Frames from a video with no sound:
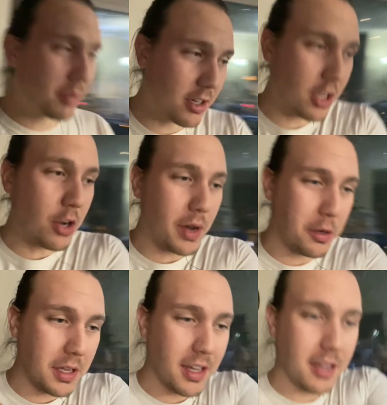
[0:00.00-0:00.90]
gonna go out
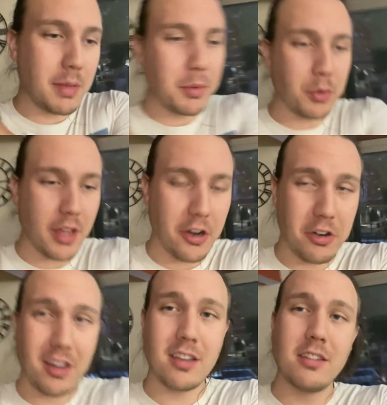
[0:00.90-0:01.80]
again, maybe with
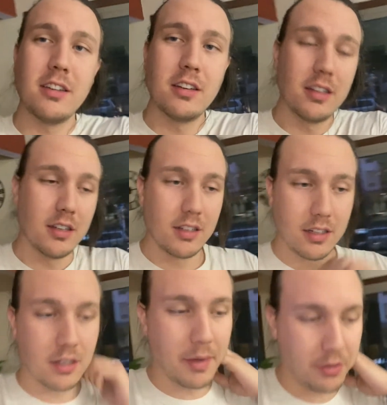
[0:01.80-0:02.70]
Eric.
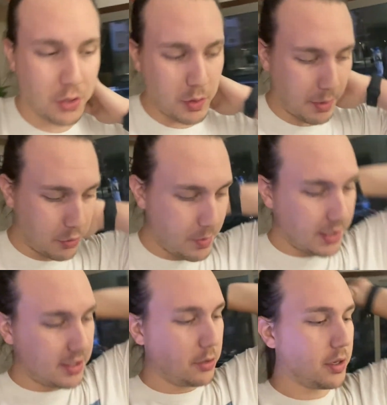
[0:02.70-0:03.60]
I don't know what my
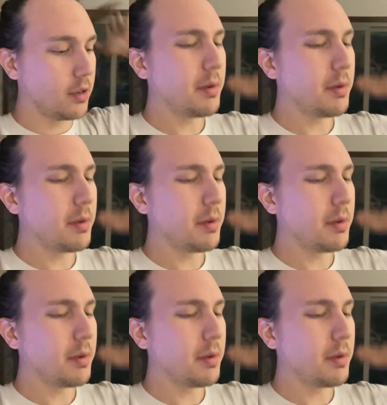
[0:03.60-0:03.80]
roommate's doing.